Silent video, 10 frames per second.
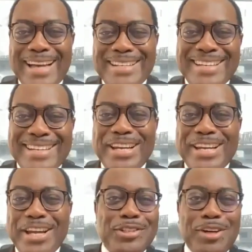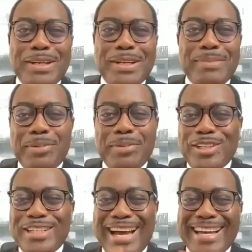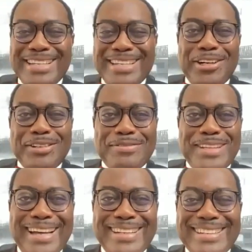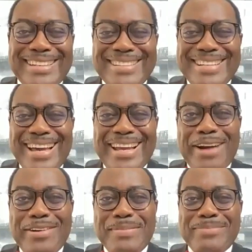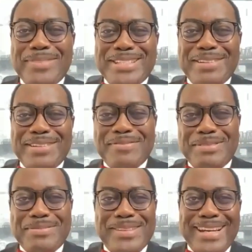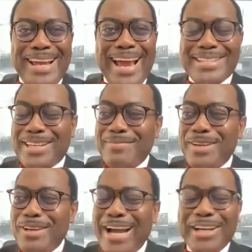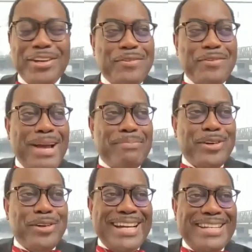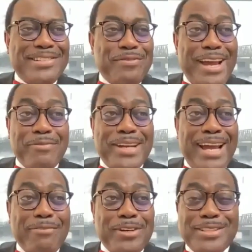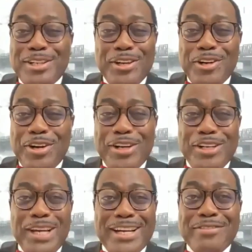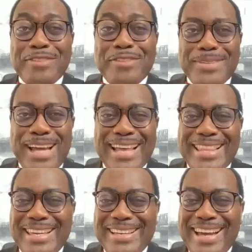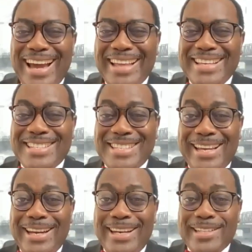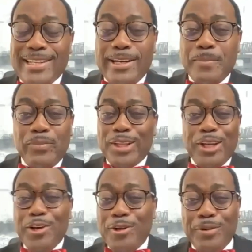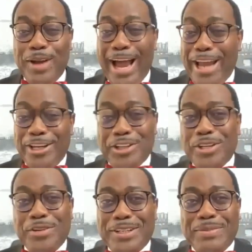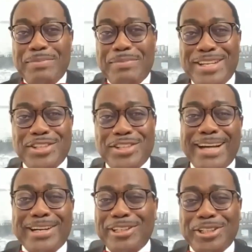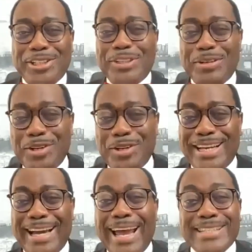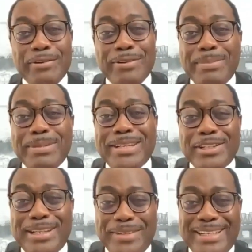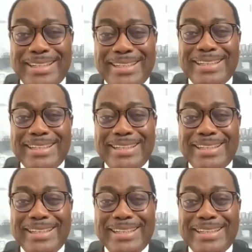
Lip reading: of that, and they always saw me in my bow ties and all of that. And I remember somebody asking me, why do you wear bow ties? In fact, when I was going to be confirmed at the Senate, they said, you know, are you sure you want to be Minister of Agriculture with your bow tie? I said, well, let me tell you something.